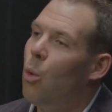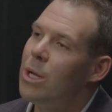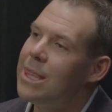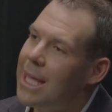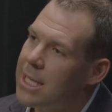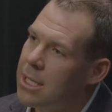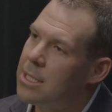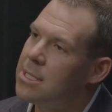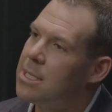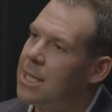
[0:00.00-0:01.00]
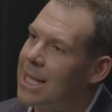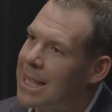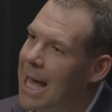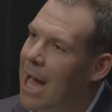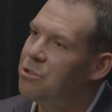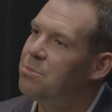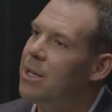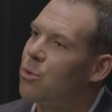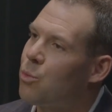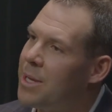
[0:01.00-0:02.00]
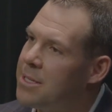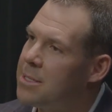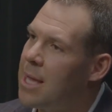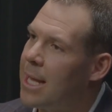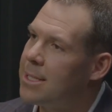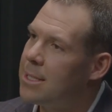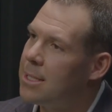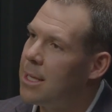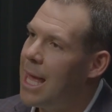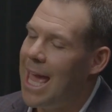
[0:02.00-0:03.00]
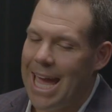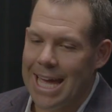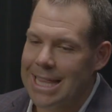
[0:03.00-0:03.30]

What that does is it allows me to reset. It